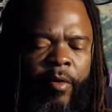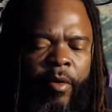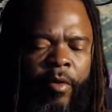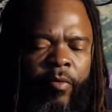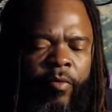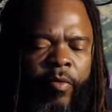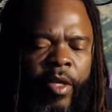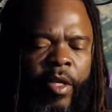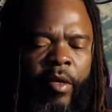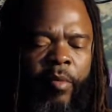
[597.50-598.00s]

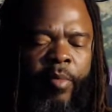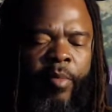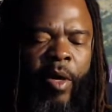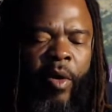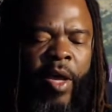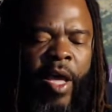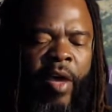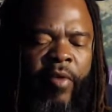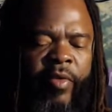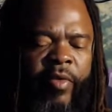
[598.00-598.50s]
really
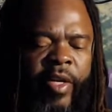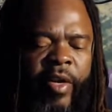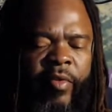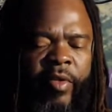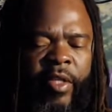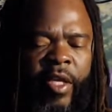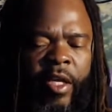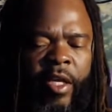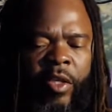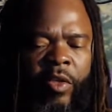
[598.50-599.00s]
about having
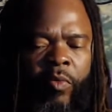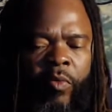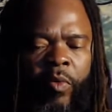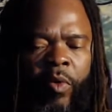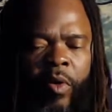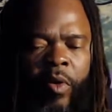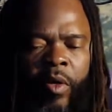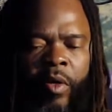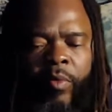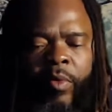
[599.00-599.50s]
everything you
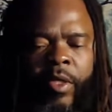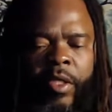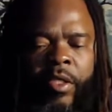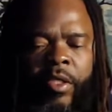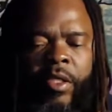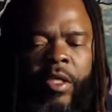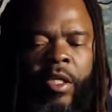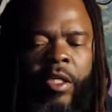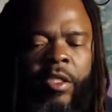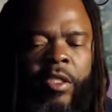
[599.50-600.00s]
want. With this
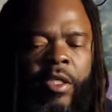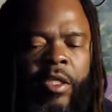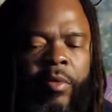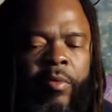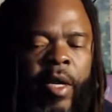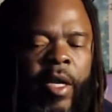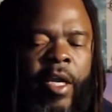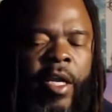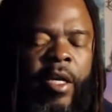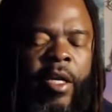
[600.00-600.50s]
energy
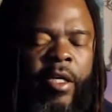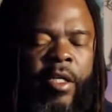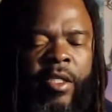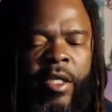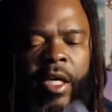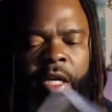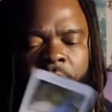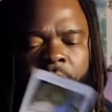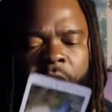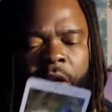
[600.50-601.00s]
right here, there's
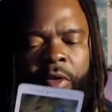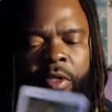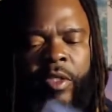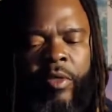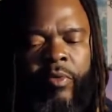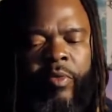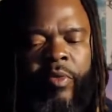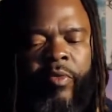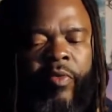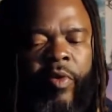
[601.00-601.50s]
9 arrows
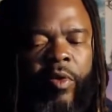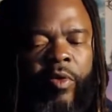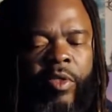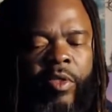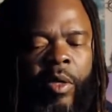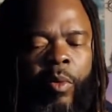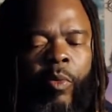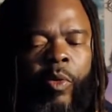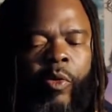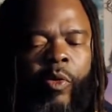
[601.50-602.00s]
in reverse.
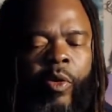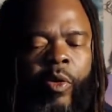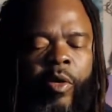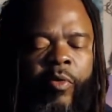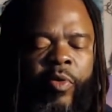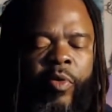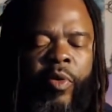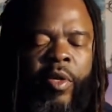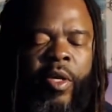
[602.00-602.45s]
I'm wondering if you're